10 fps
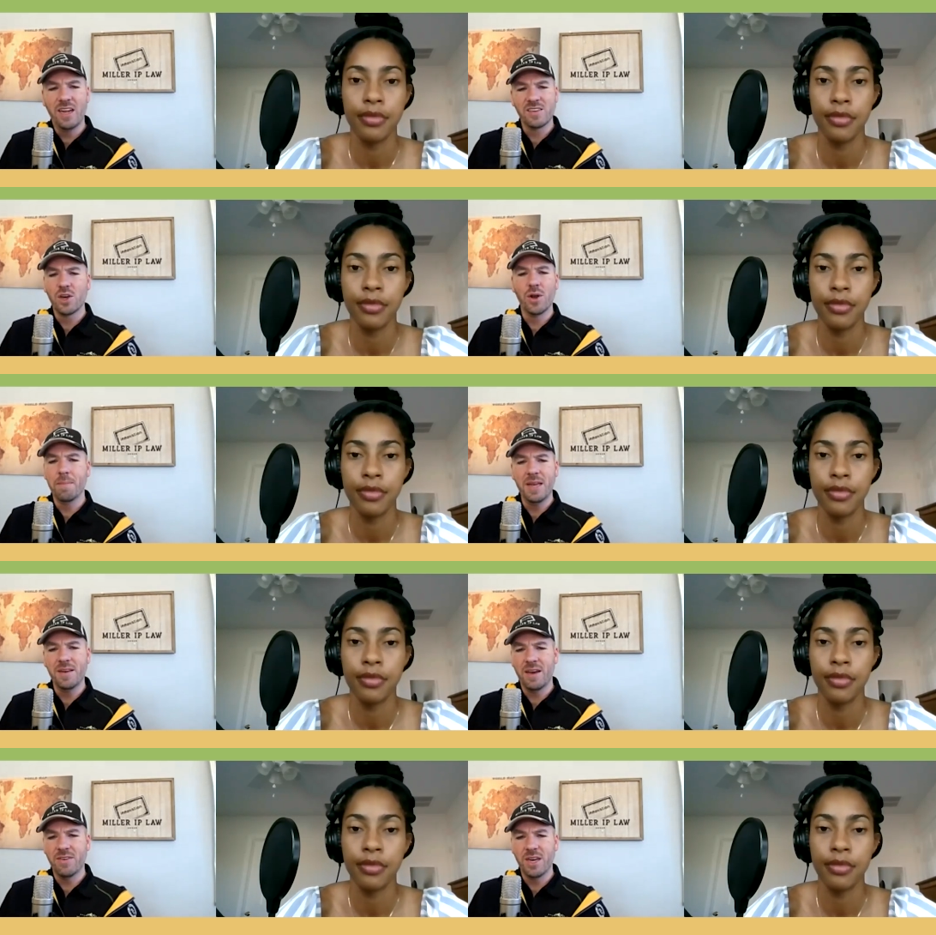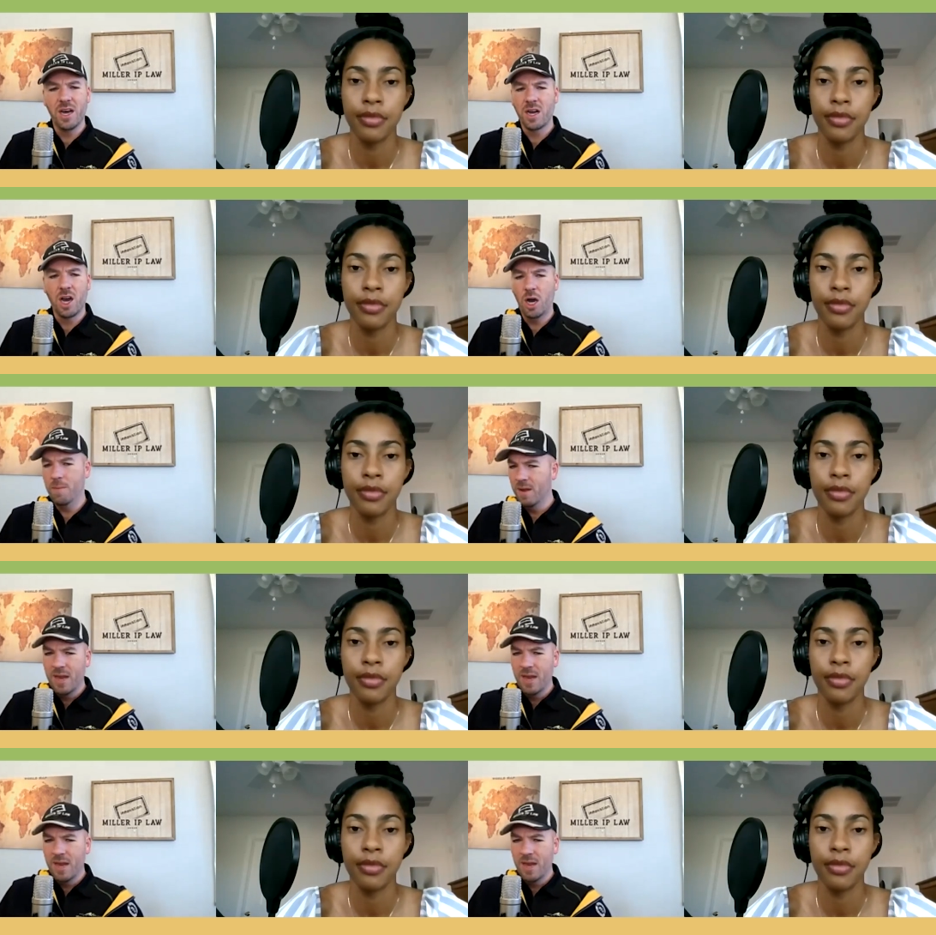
Speaker 1: just go to meetdevin.com,